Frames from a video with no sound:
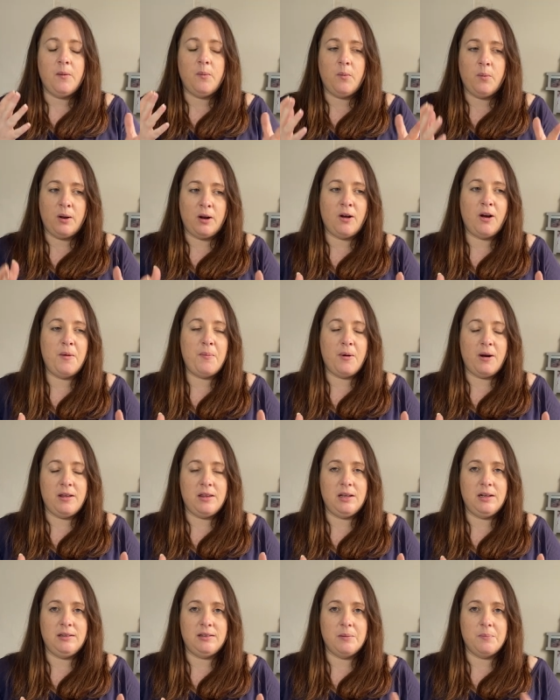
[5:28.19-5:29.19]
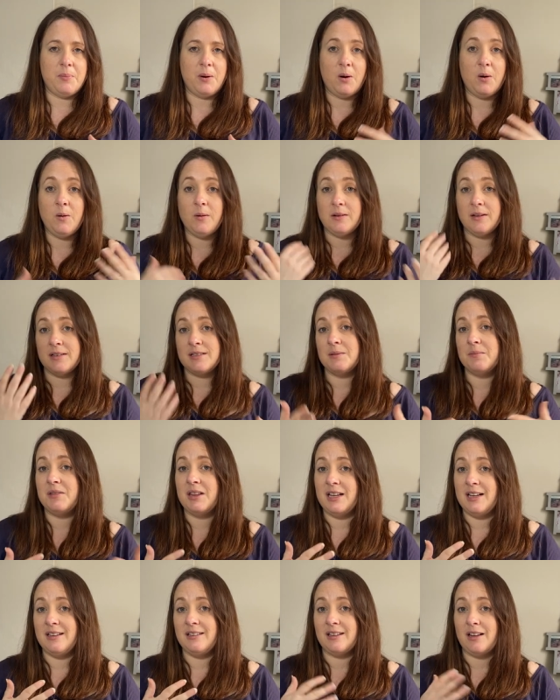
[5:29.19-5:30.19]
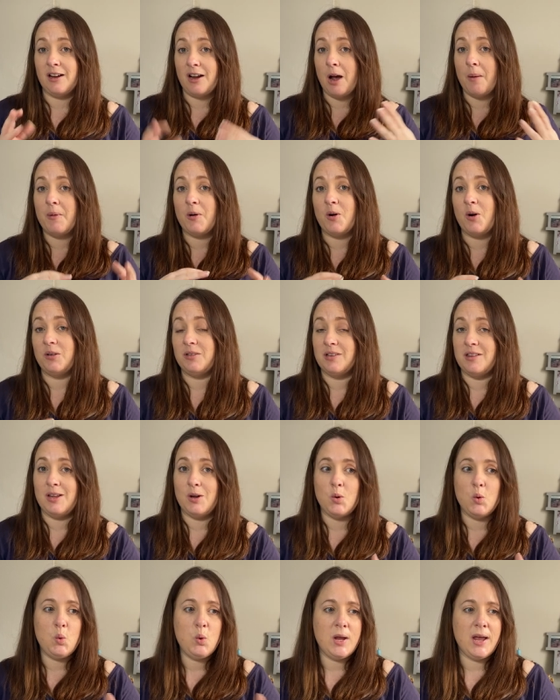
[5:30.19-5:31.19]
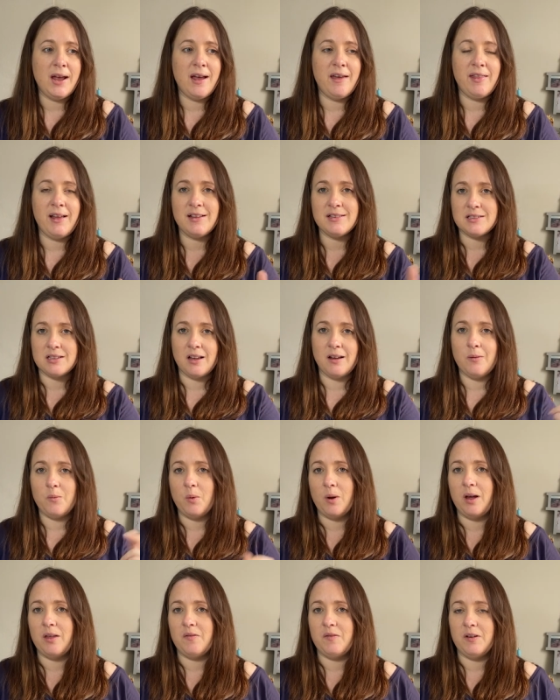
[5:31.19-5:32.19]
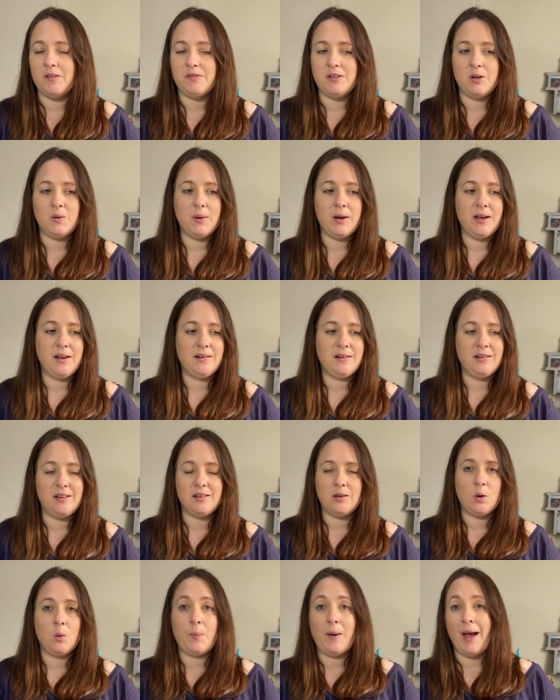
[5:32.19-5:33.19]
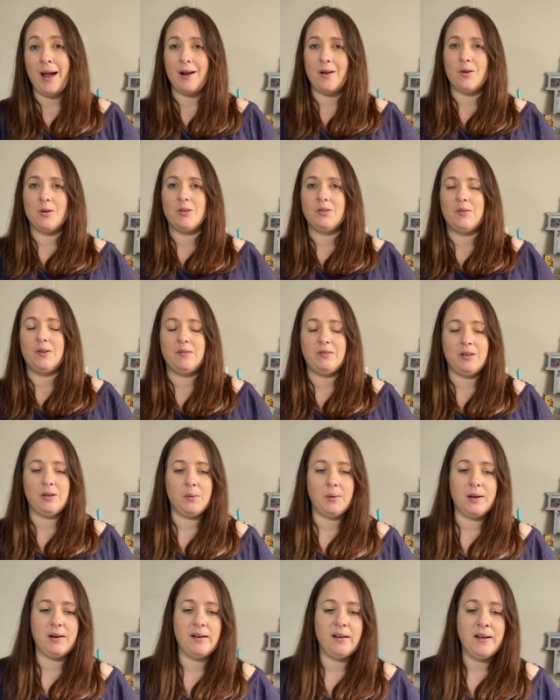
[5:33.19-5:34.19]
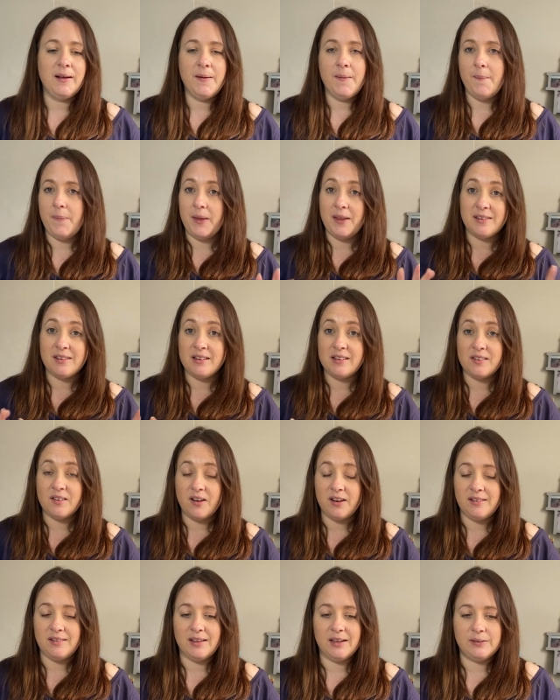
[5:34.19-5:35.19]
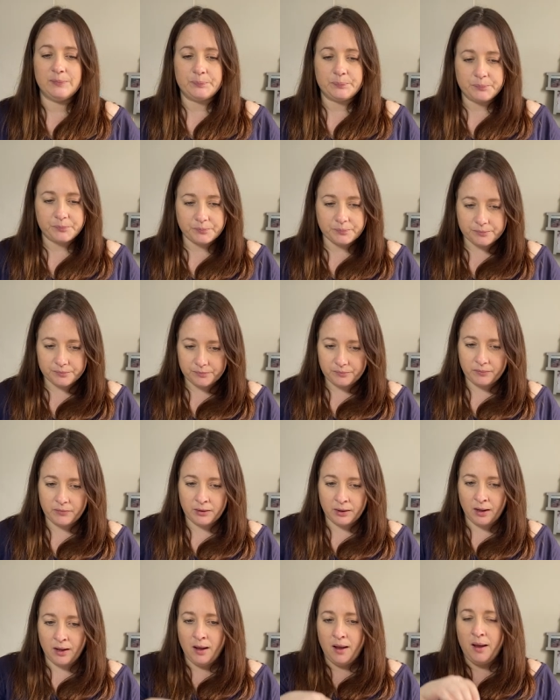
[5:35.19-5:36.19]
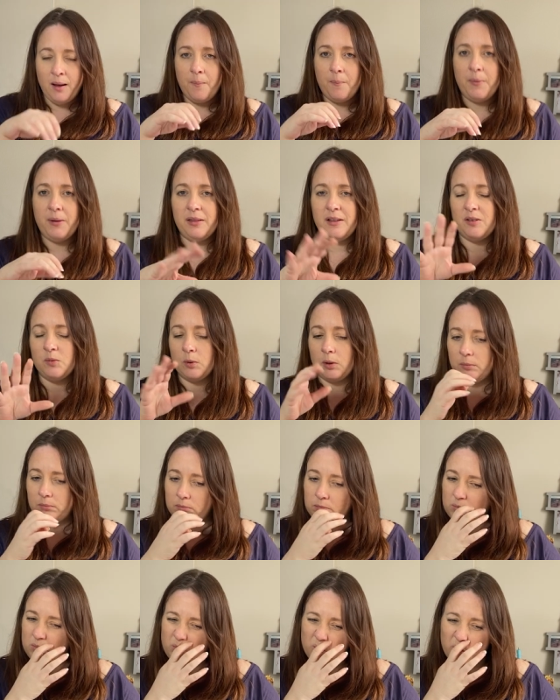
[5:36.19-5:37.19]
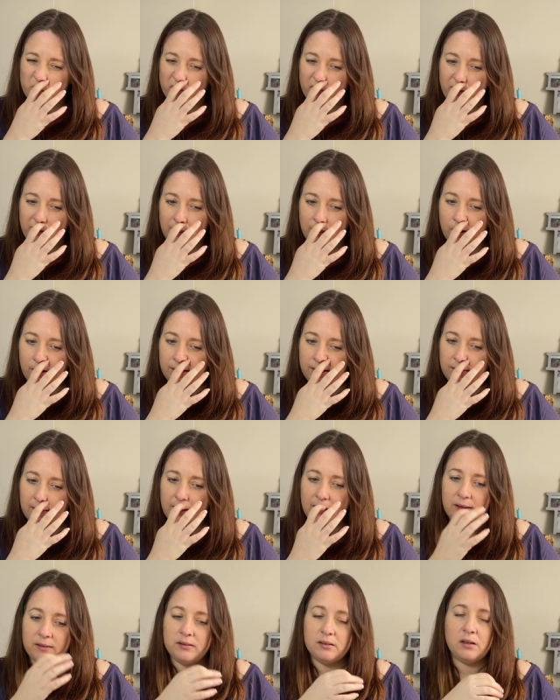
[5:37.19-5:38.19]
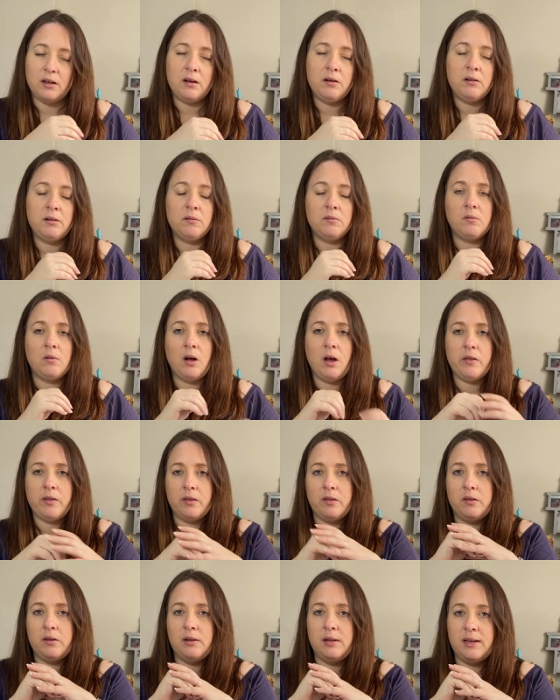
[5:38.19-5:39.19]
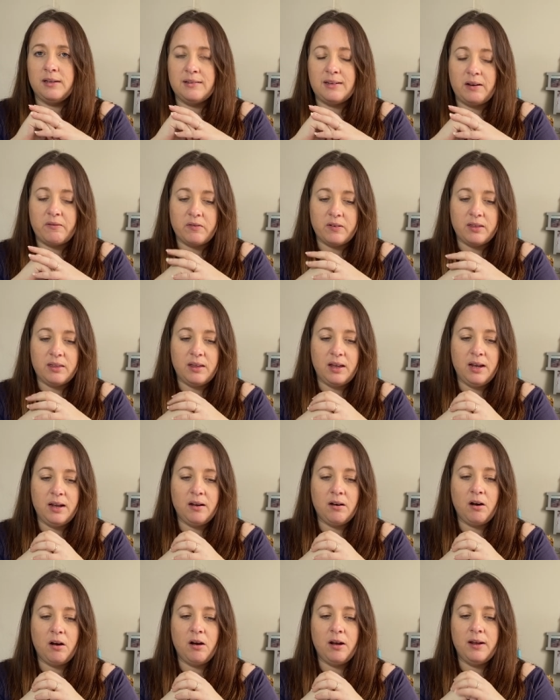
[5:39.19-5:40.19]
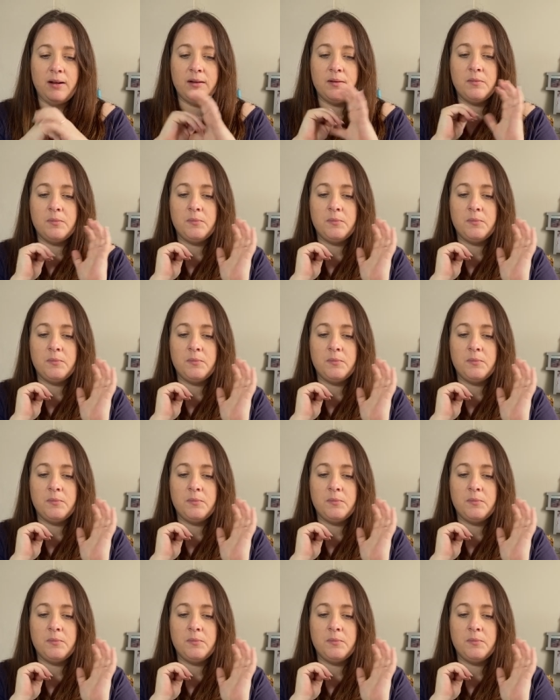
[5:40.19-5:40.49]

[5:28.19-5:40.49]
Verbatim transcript: when I buy things in bulk, there's some things I come across and I think, oh yeah, that's like worth 50 quid and this whole bag costs 50 quid. It's exciting. But this one wasn't really like that. So rather than list everything, I